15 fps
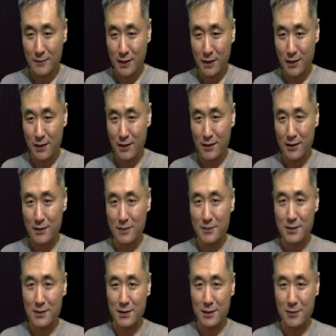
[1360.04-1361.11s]
And
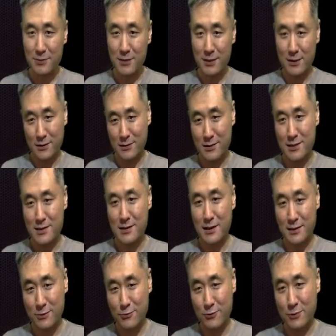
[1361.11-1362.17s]
this kind of tear, this
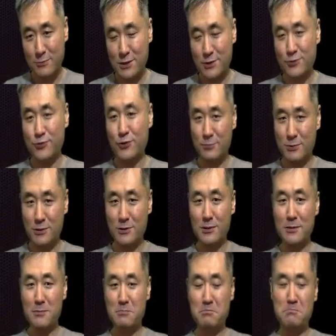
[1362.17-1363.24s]
test will be suitable.
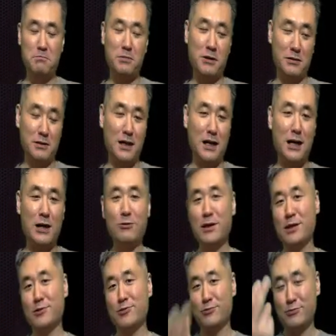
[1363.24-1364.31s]
But how
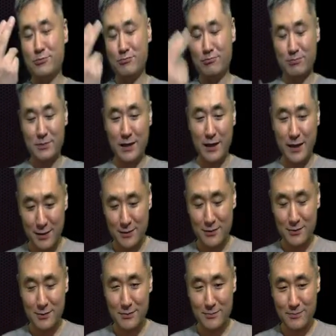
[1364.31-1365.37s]
can you tell
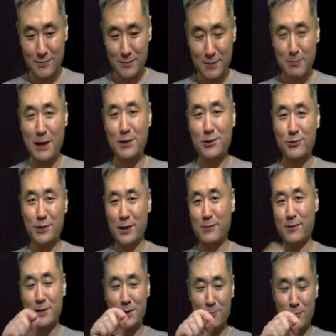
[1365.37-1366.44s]
patient have
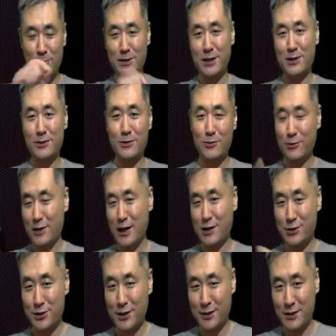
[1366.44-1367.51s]
a small tear or
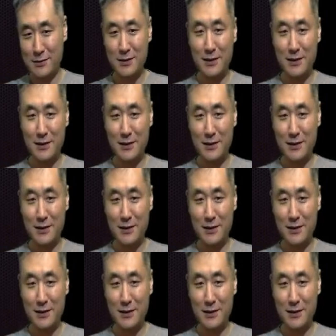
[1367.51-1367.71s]
large tear?